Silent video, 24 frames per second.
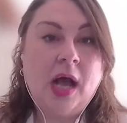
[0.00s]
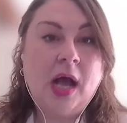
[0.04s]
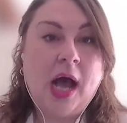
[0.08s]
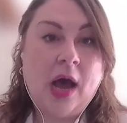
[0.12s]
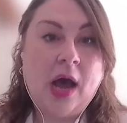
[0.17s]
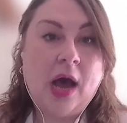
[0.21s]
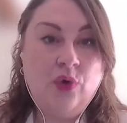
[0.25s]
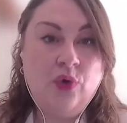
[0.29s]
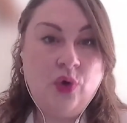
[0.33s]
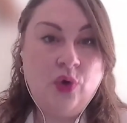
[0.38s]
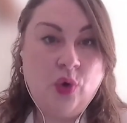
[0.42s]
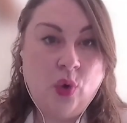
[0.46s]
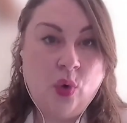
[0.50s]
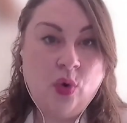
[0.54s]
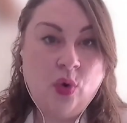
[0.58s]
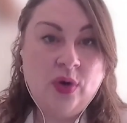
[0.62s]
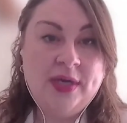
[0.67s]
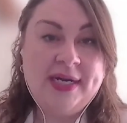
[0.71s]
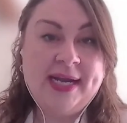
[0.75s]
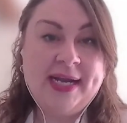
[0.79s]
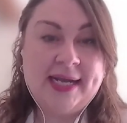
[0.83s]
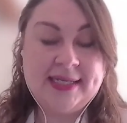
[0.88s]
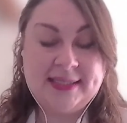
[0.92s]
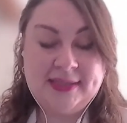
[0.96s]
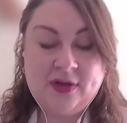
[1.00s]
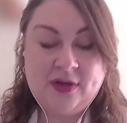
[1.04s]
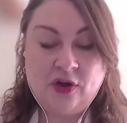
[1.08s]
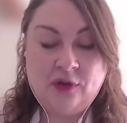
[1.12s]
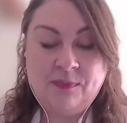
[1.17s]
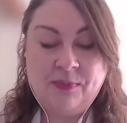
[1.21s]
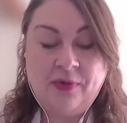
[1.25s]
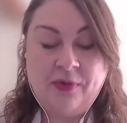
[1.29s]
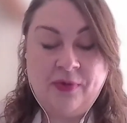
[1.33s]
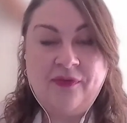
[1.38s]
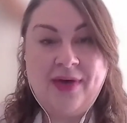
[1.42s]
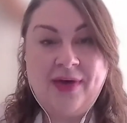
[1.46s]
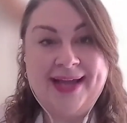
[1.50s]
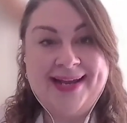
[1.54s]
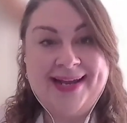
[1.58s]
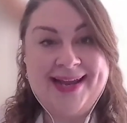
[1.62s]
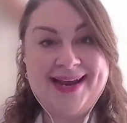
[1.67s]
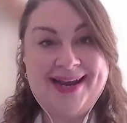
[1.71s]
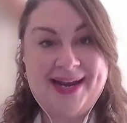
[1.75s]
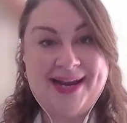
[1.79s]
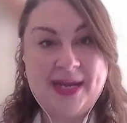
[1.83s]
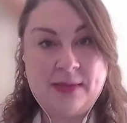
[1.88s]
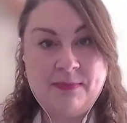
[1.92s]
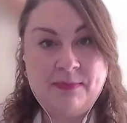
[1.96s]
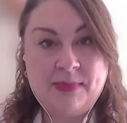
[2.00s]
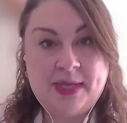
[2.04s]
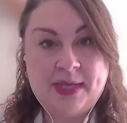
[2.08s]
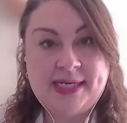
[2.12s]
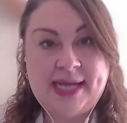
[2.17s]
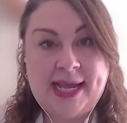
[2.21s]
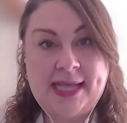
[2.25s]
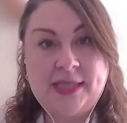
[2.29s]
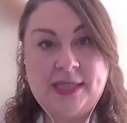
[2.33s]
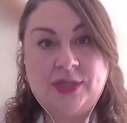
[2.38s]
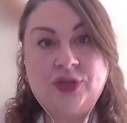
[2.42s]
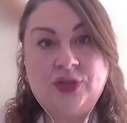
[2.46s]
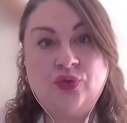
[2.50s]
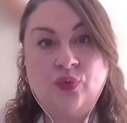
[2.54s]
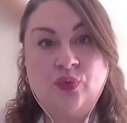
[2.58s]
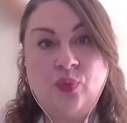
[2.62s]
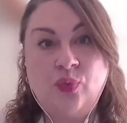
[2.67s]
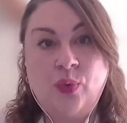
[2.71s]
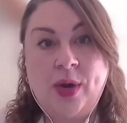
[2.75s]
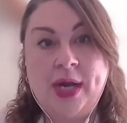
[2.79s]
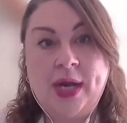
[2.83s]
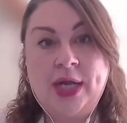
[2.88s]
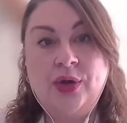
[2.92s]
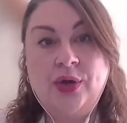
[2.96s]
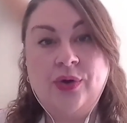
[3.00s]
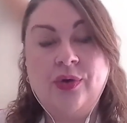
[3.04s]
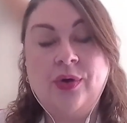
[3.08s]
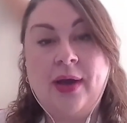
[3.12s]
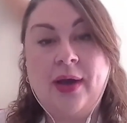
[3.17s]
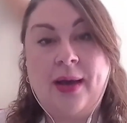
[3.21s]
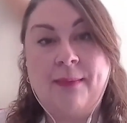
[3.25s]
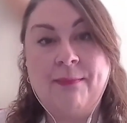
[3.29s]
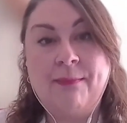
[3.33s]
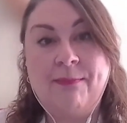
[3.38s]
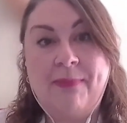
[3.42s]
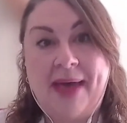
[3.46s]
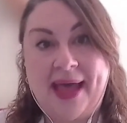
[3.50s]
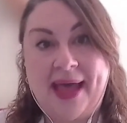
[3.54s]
Our law does not provide a limit as to when you come